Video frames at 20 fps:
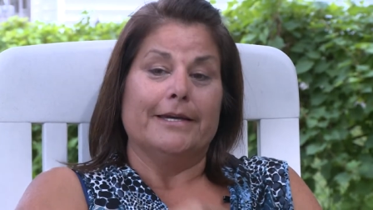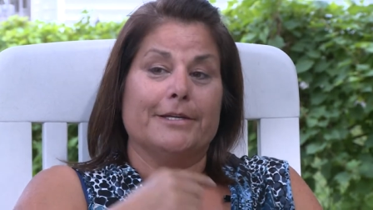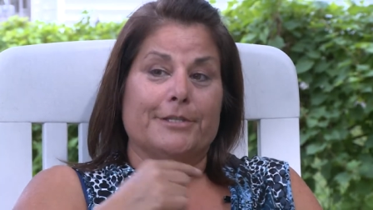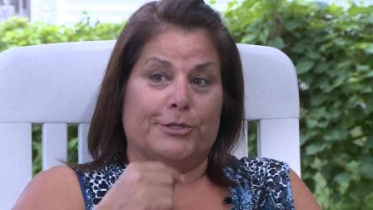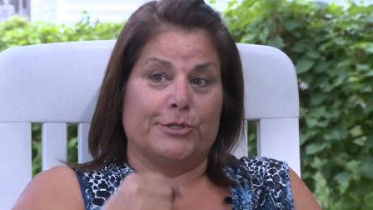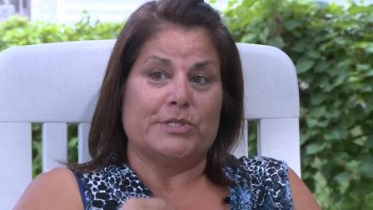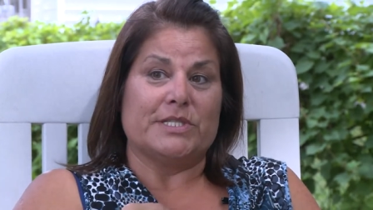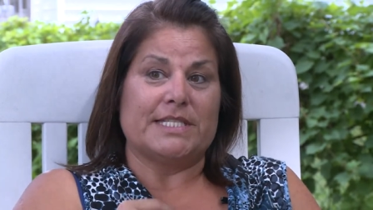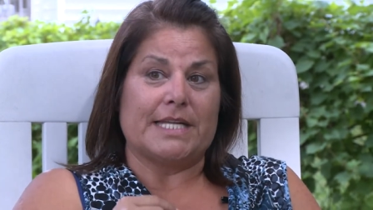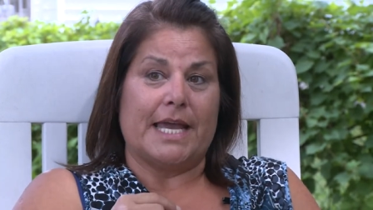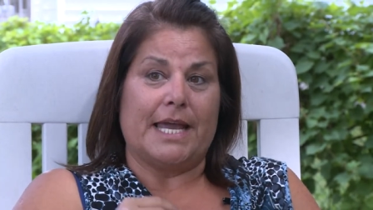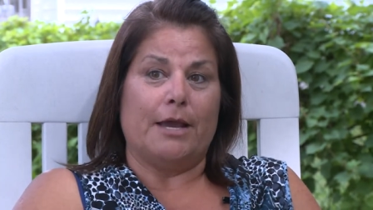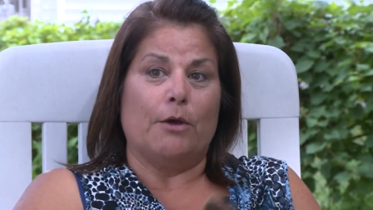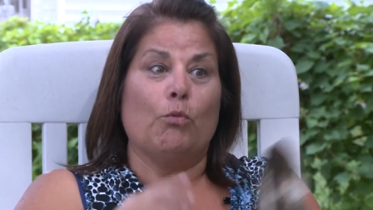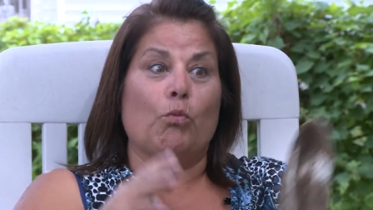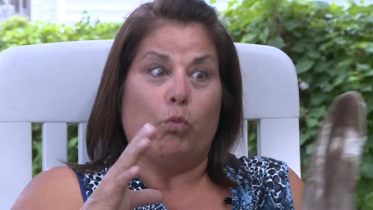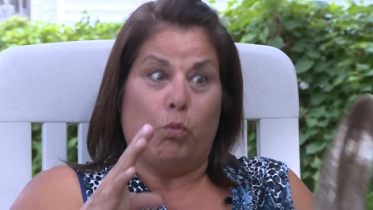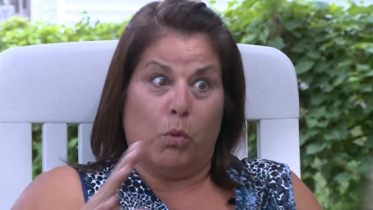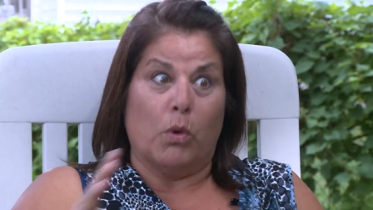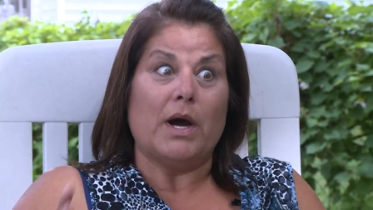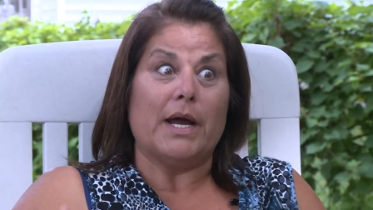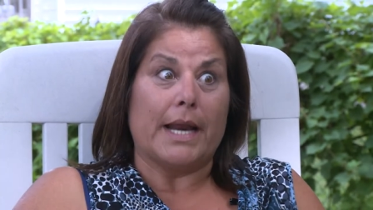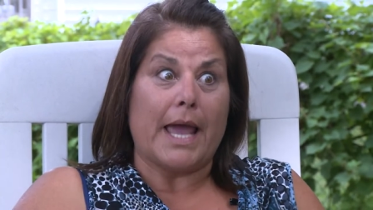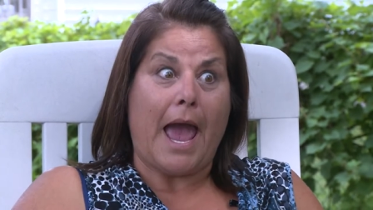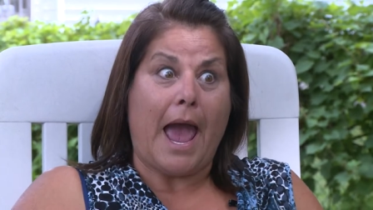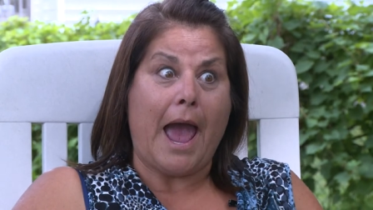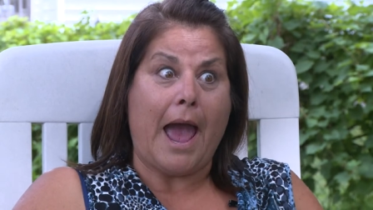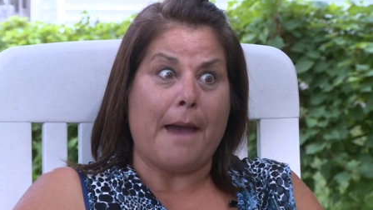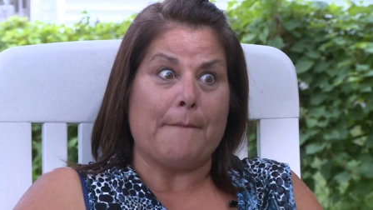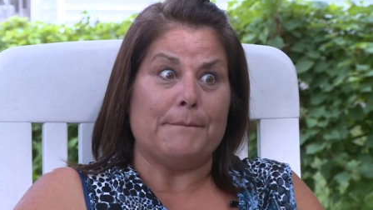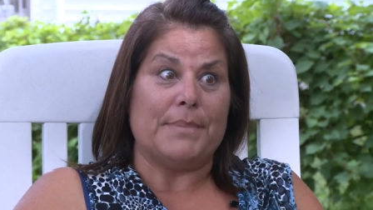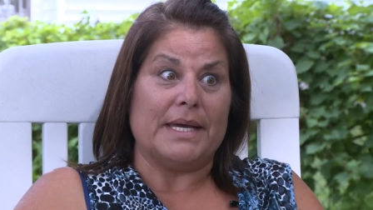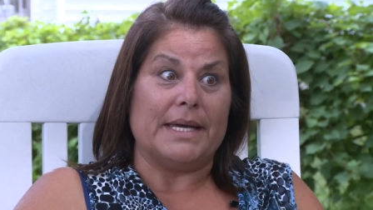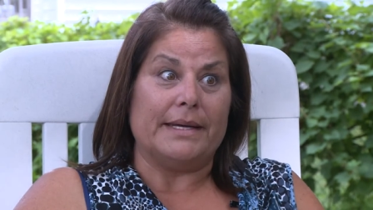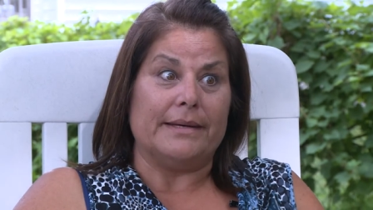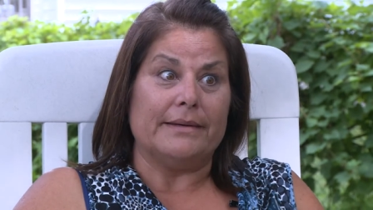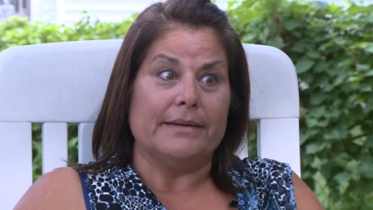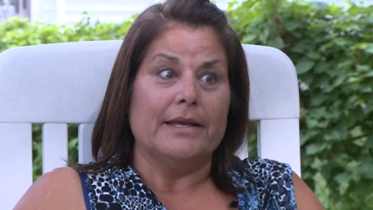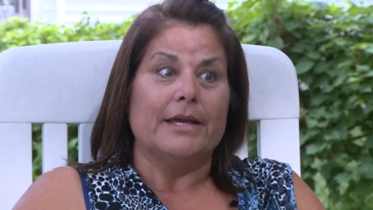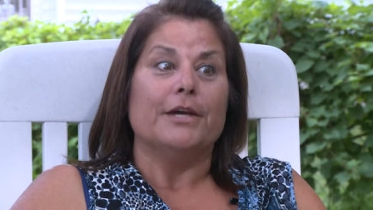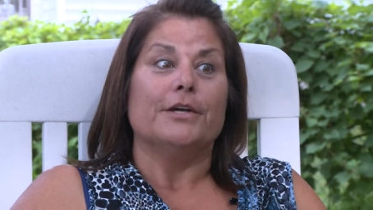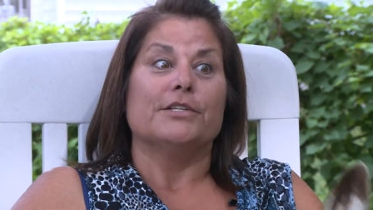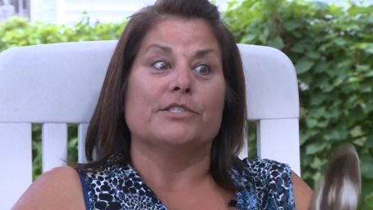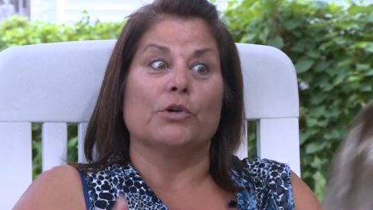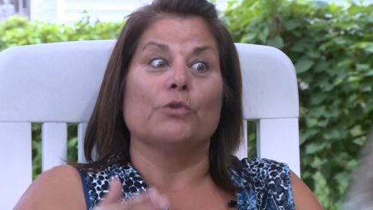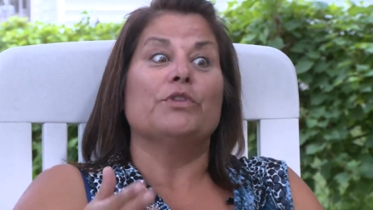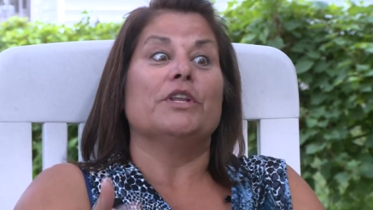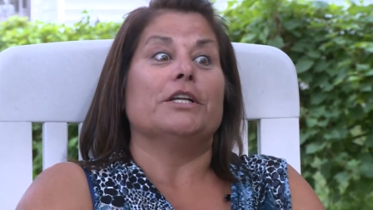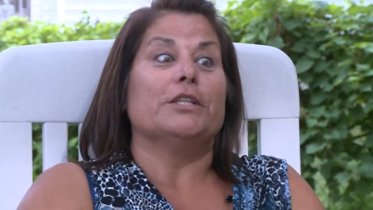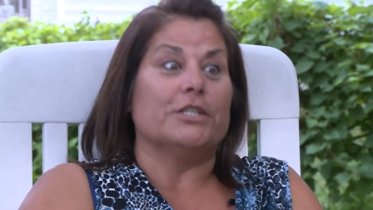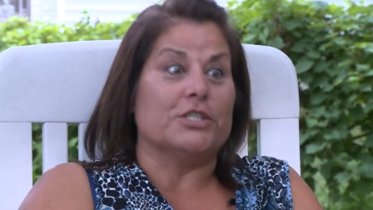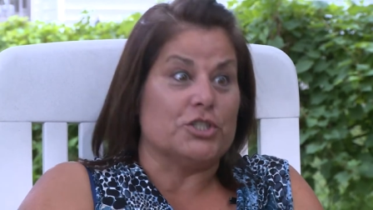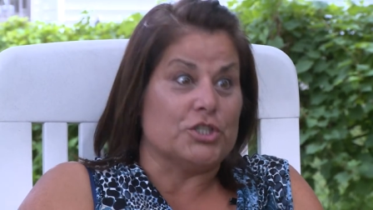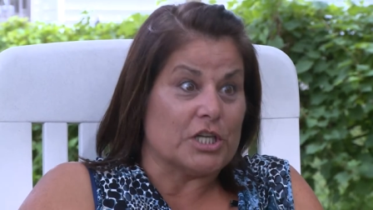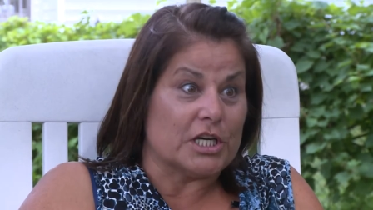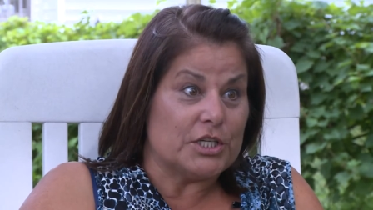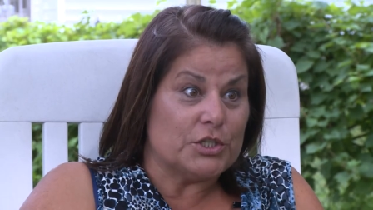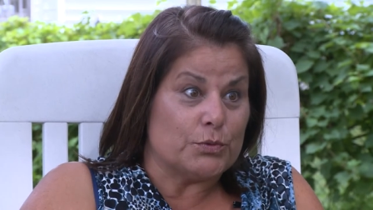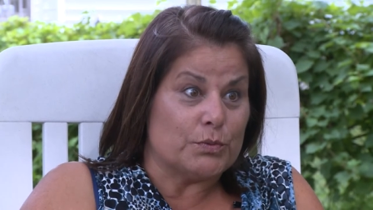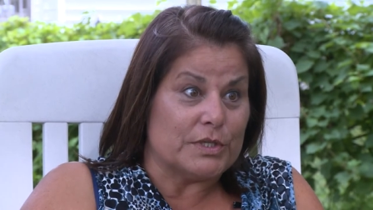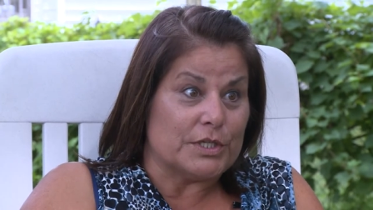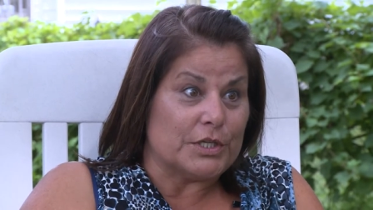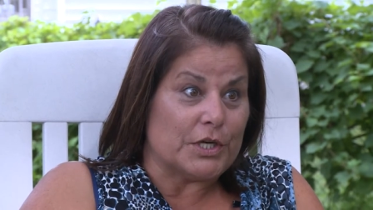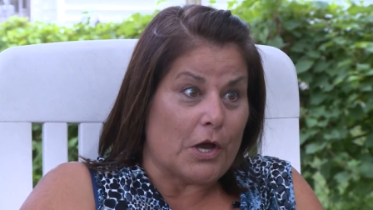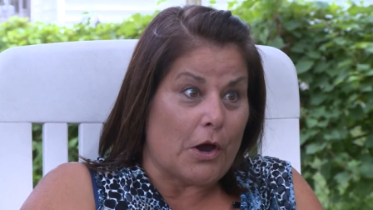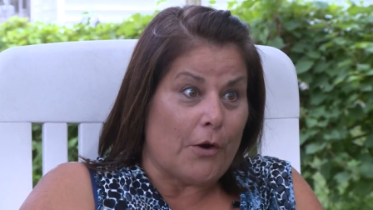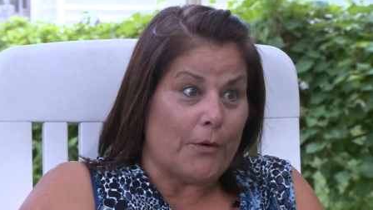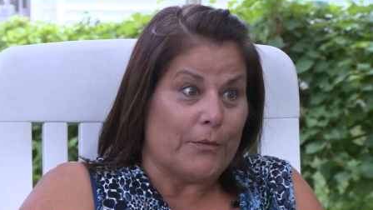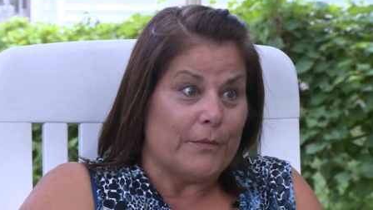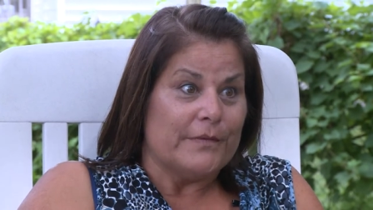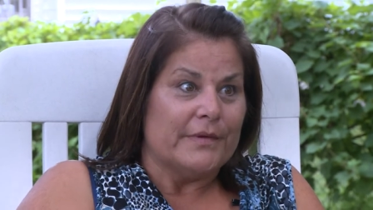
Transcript: to say what happened so that the judge would know.